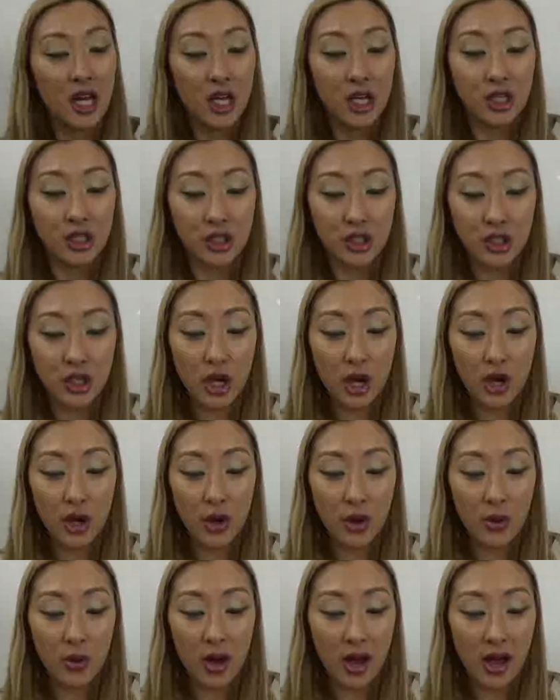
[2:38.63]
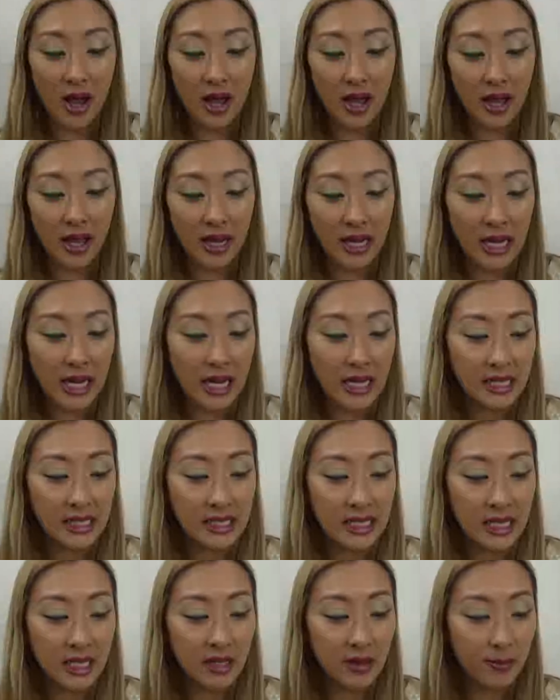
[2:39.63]
So I
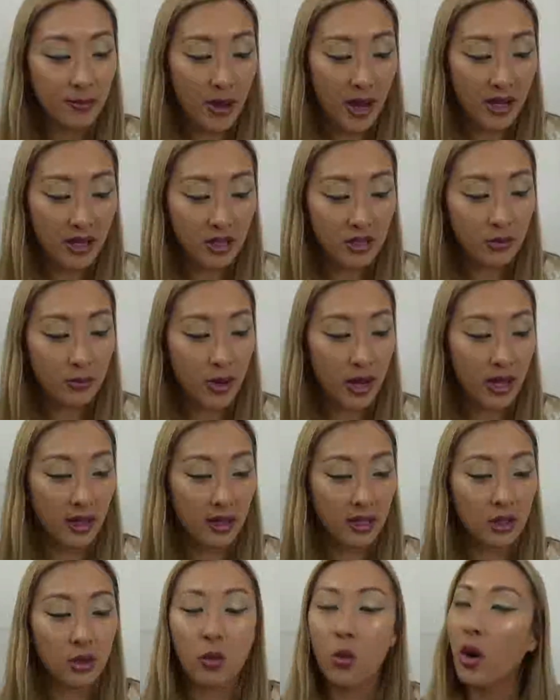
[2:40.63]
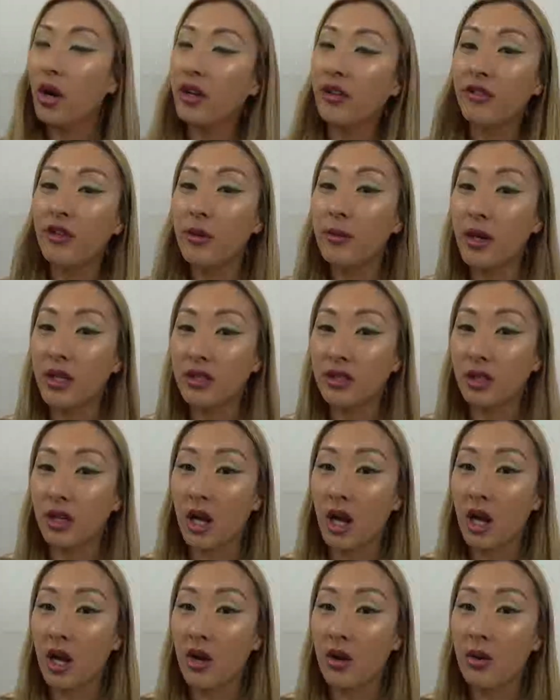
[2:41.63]
did buy this palette quite a few months
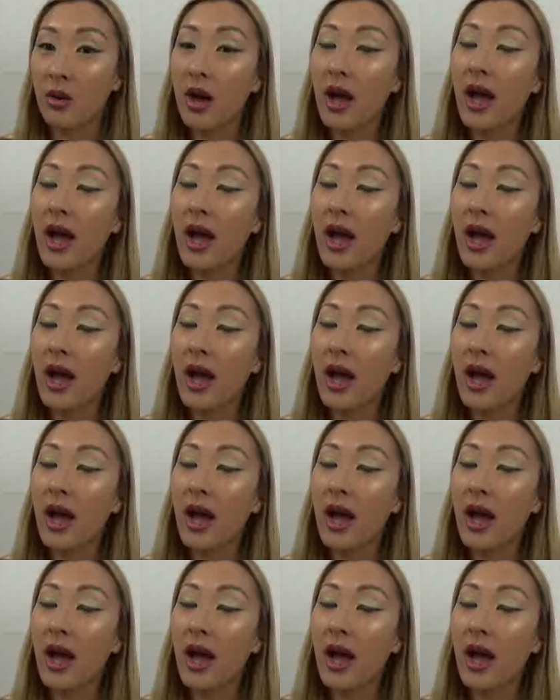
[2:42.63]
ago.